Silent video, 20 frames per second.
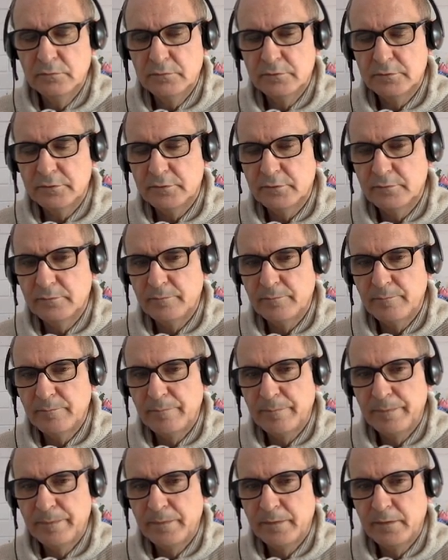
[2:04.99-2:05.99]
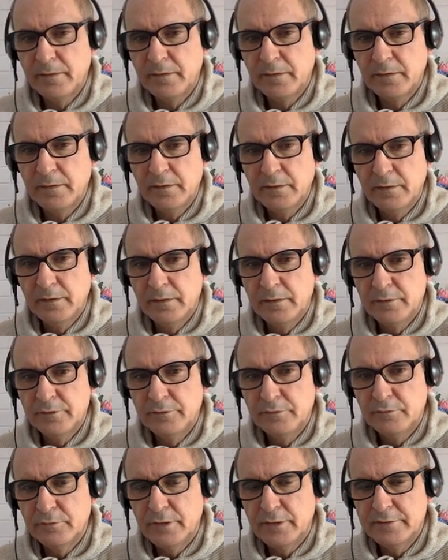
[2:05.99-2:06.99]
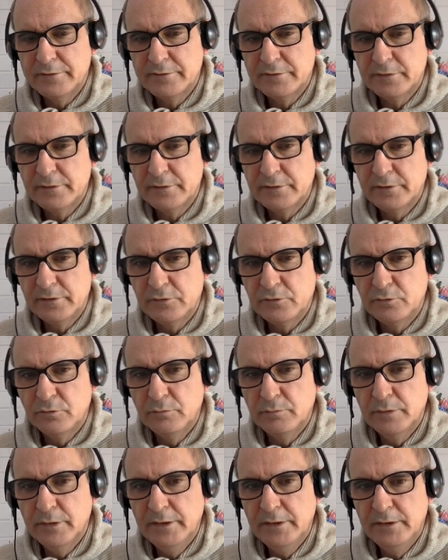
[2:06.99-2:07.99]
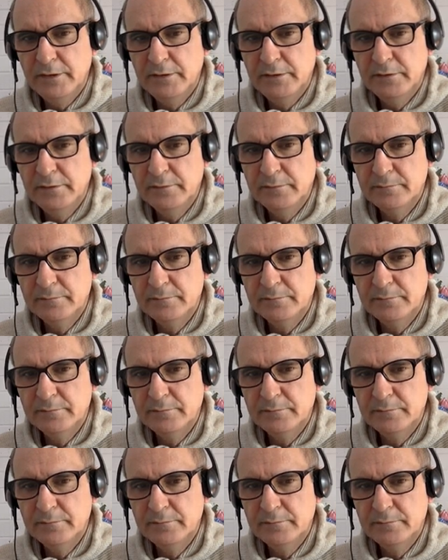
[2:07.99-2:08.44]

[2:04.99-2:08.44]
0. So that's the domain.